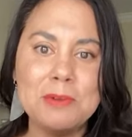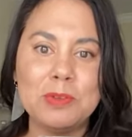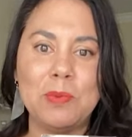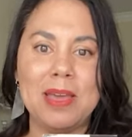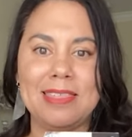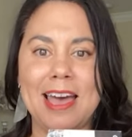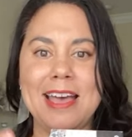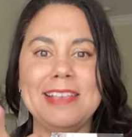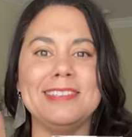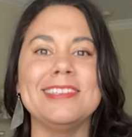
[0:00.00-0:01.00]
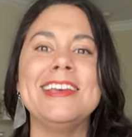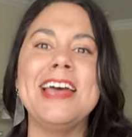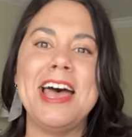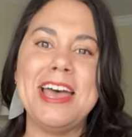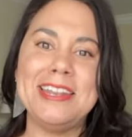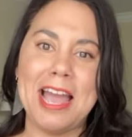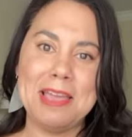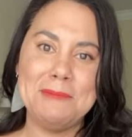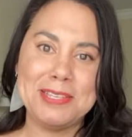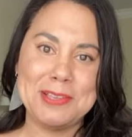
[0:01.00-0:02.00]
who's with us,
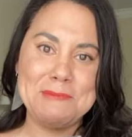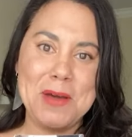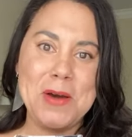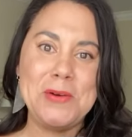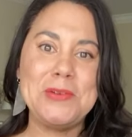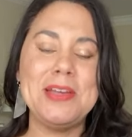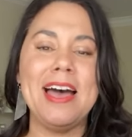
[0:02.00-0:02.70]
Naima Simone,